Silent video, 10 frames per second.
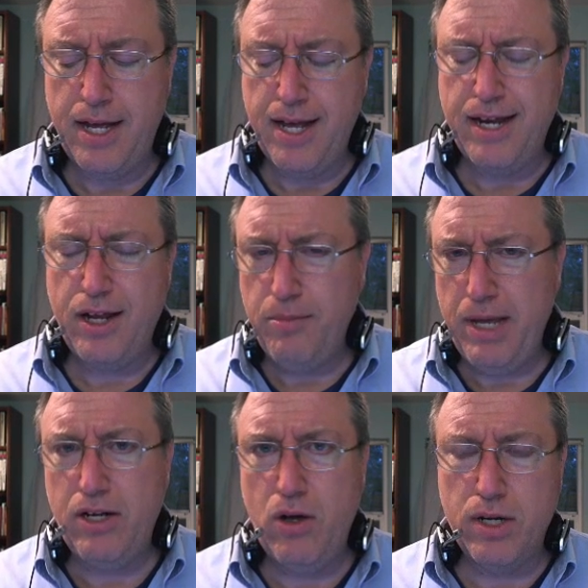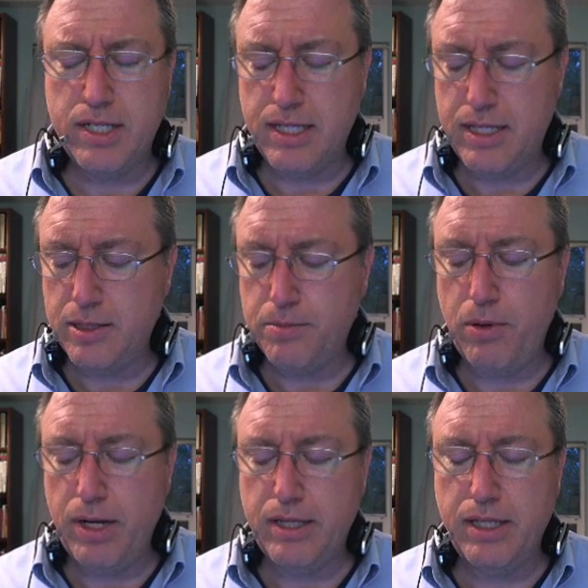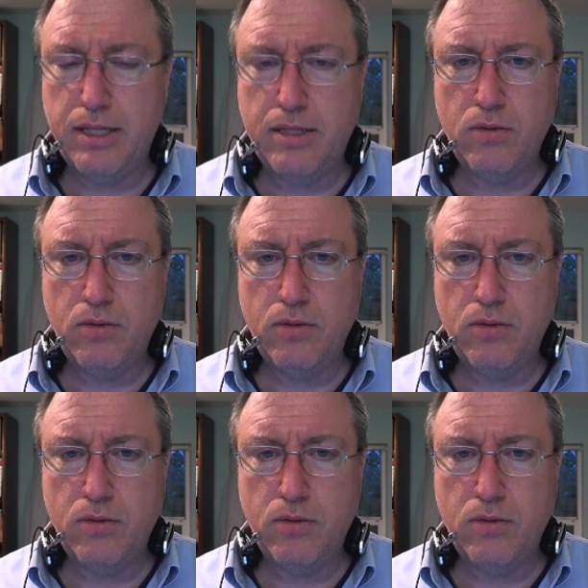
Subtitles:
Now you may notice at this point that